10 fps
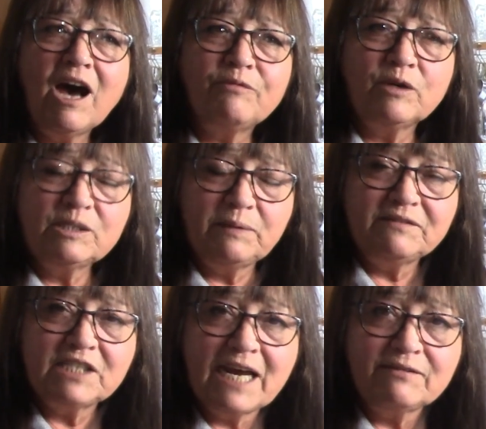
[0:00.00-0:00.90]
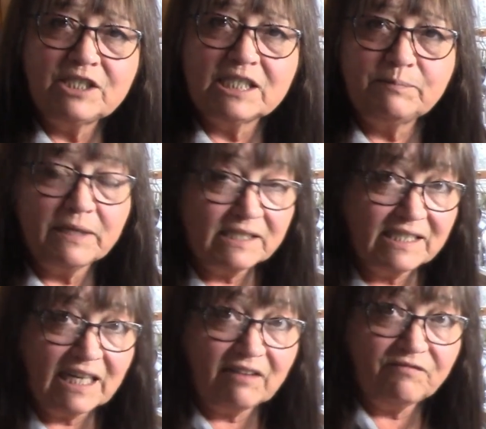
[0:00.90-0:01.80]
roast beef sandwiches, but
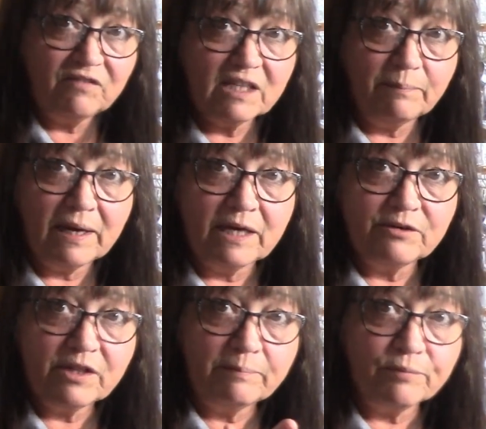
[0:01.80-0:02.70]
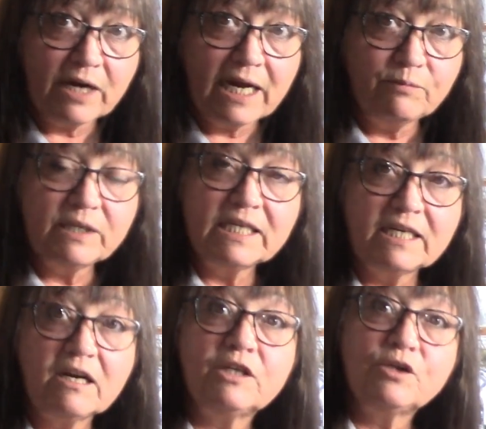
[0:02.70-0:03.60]
instead of the bun or the bread, we did
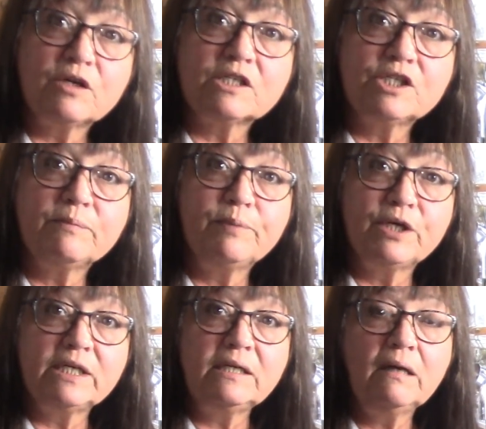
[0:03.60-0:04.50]
it on Yorkshire pudding.